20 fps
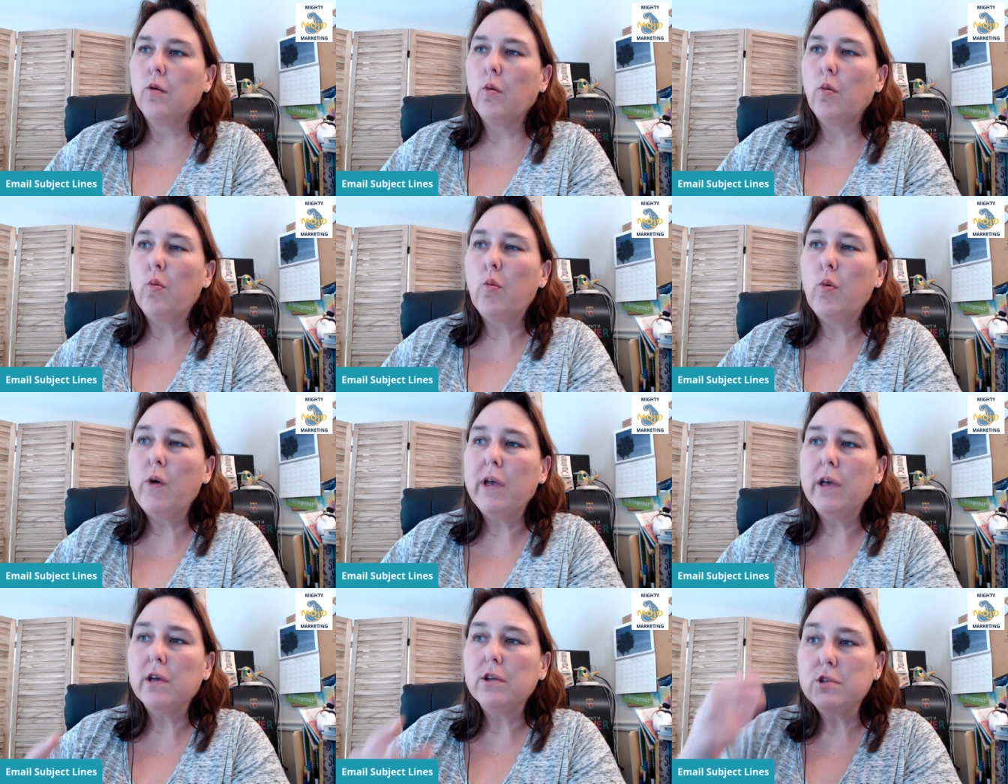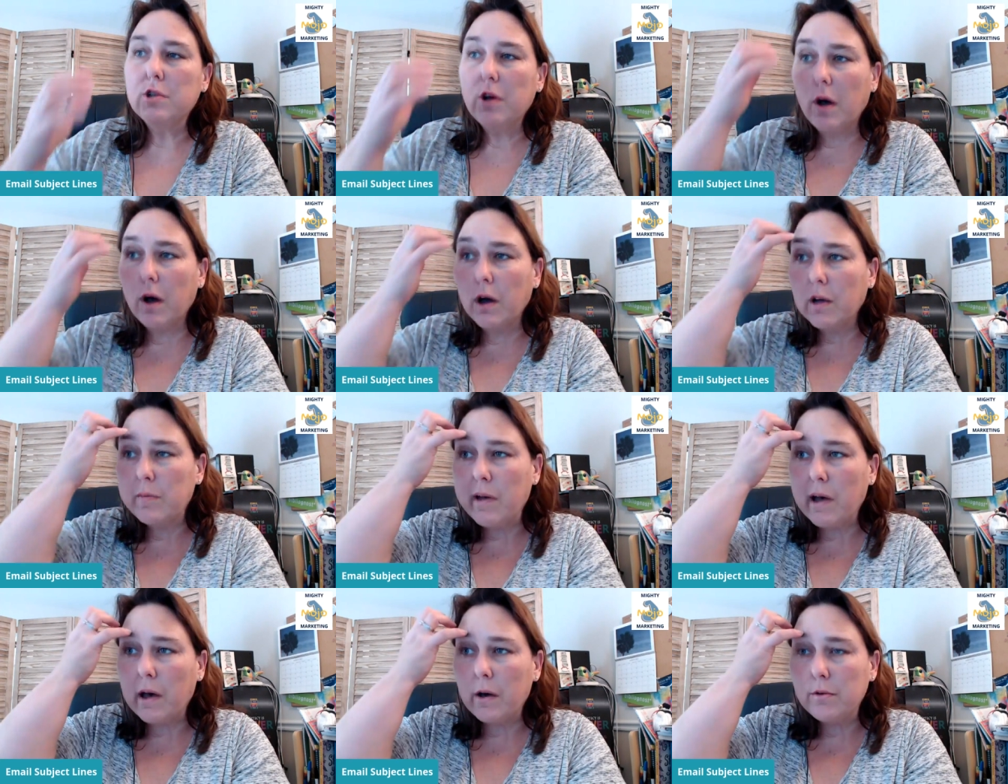We can
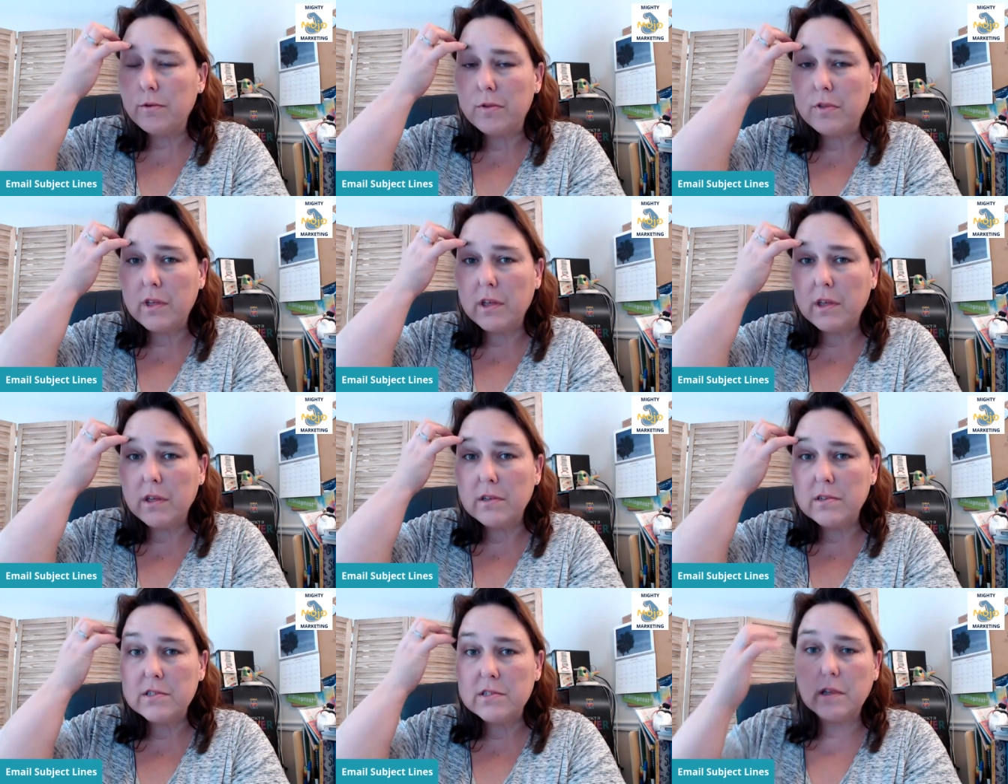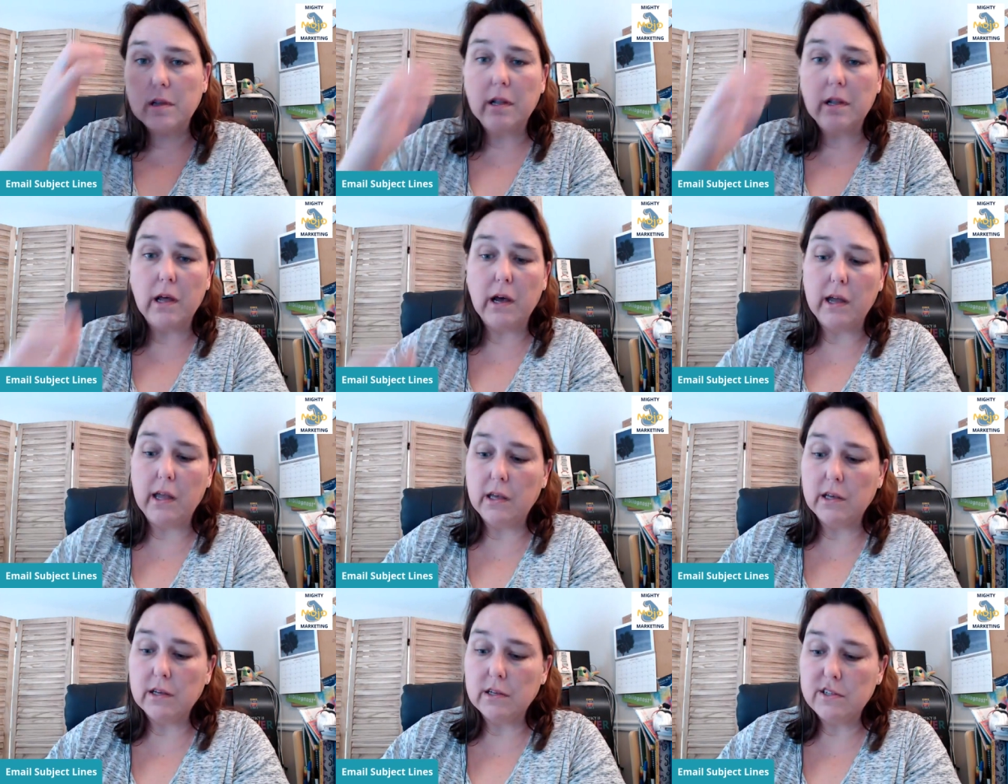talk about things
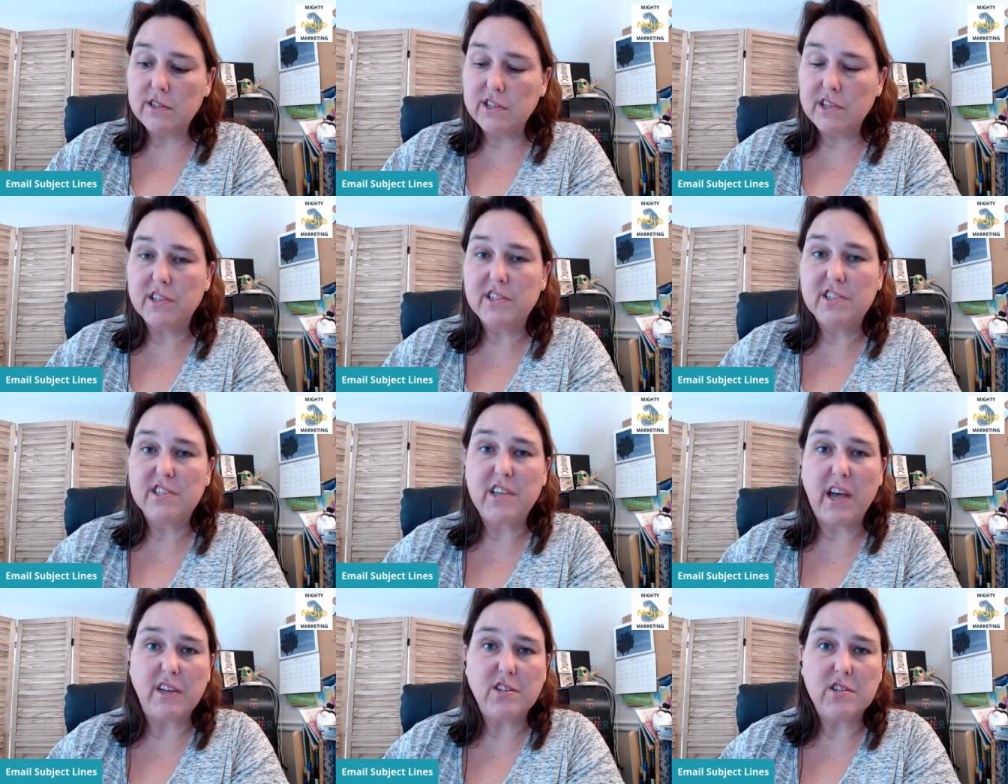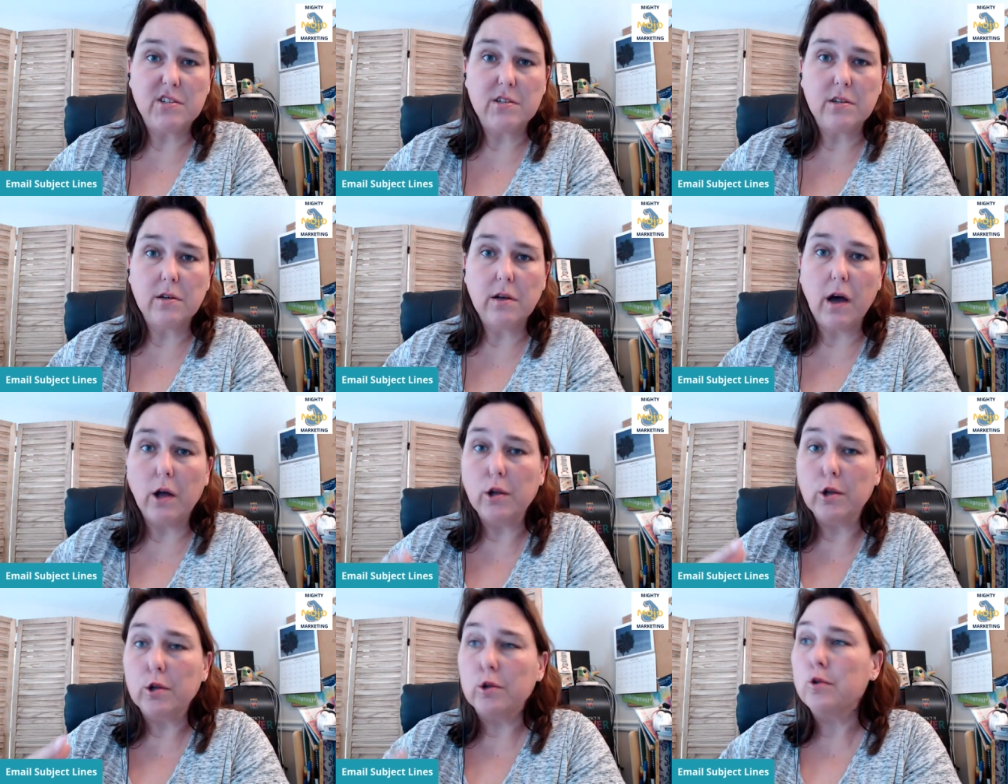like success,
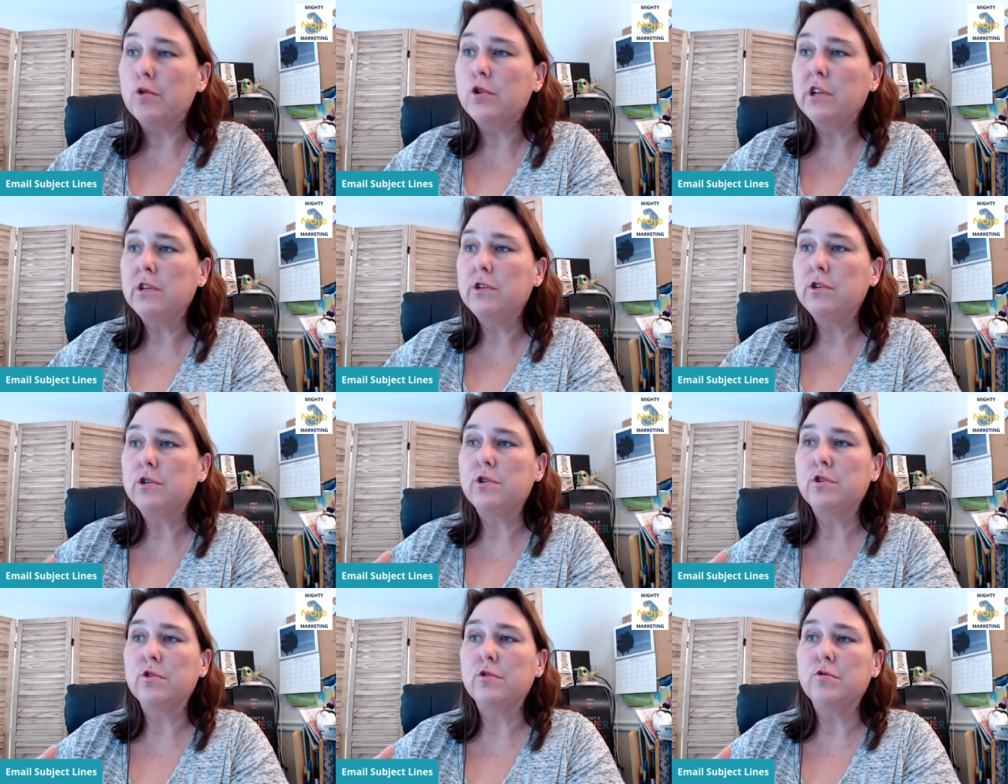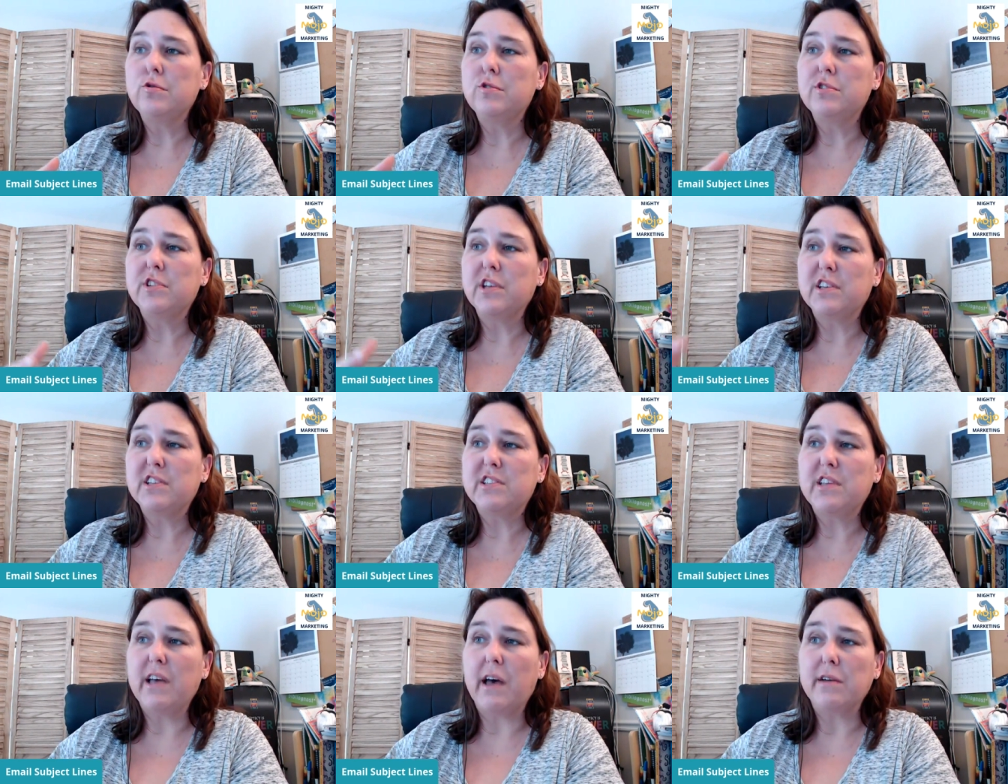alluding to
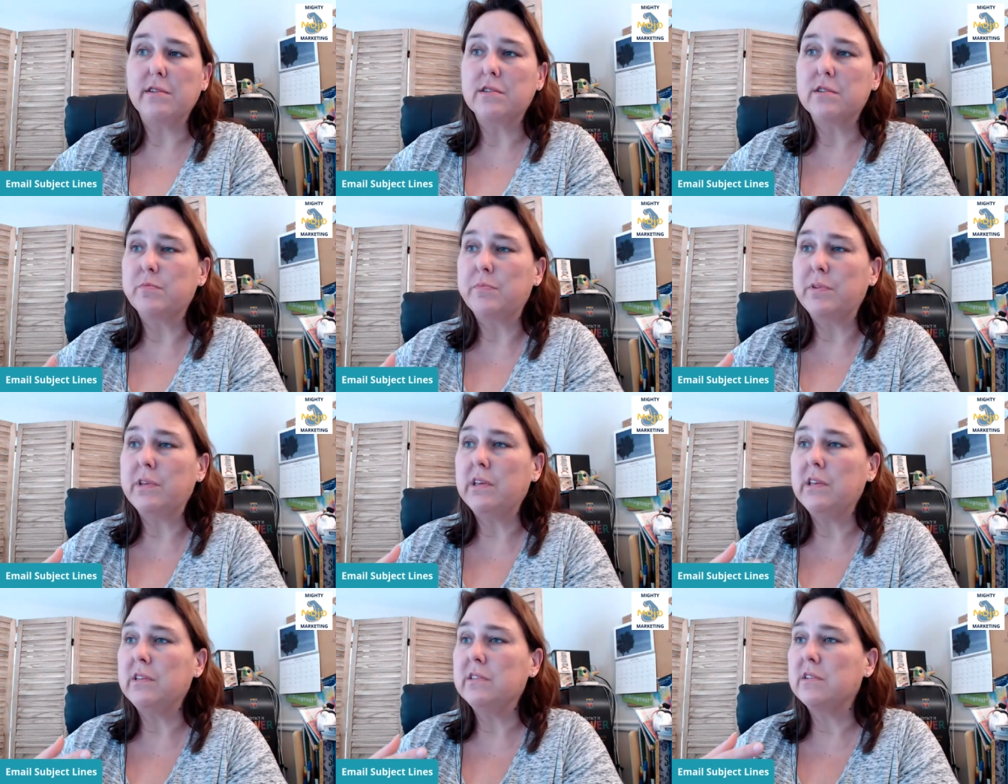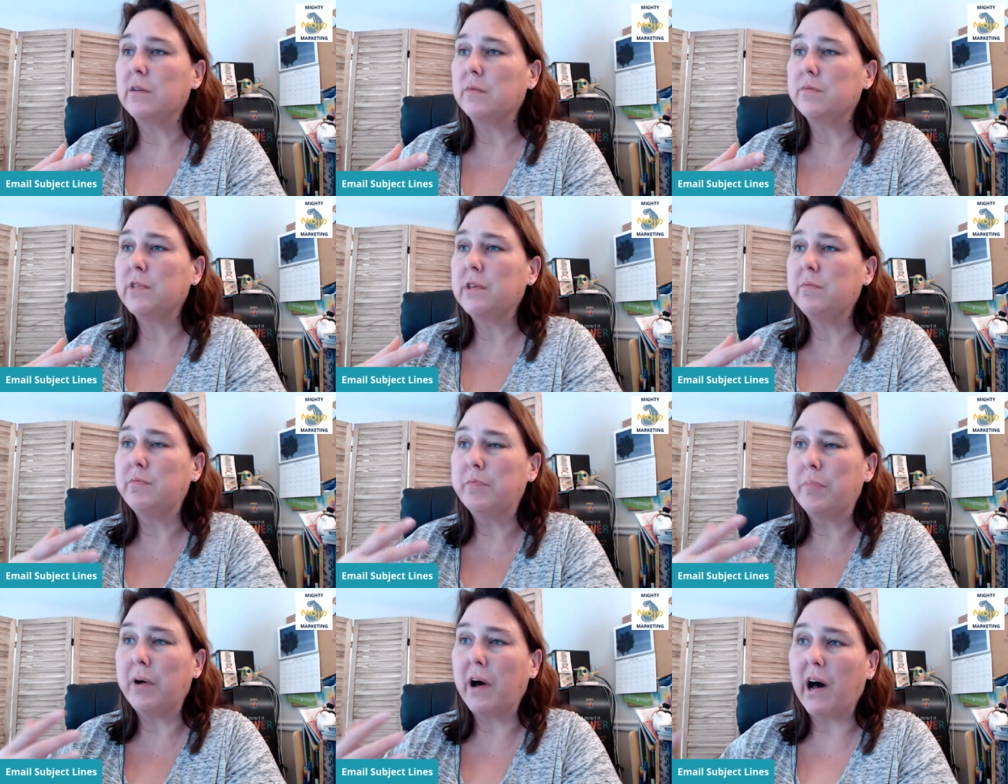success being
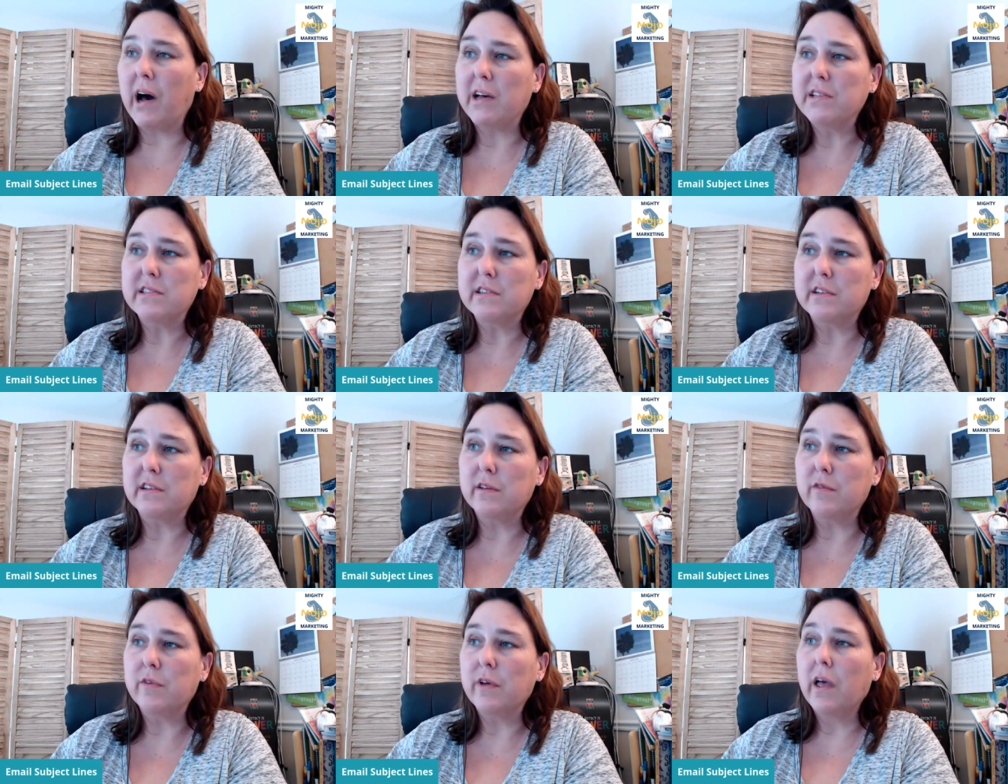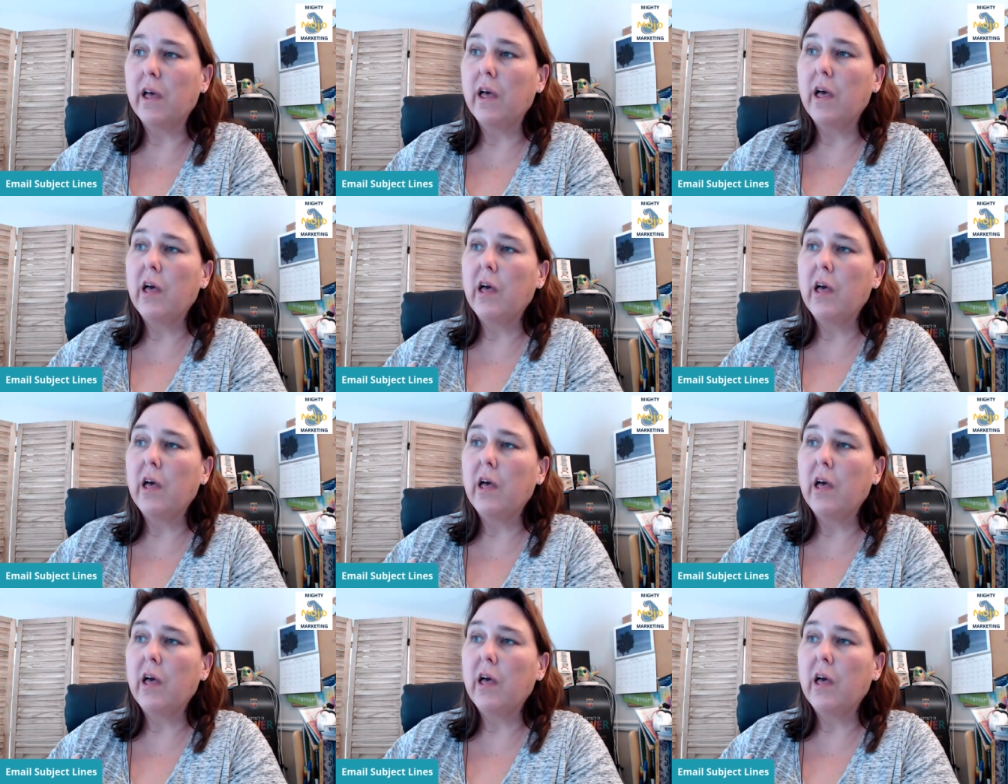something positive.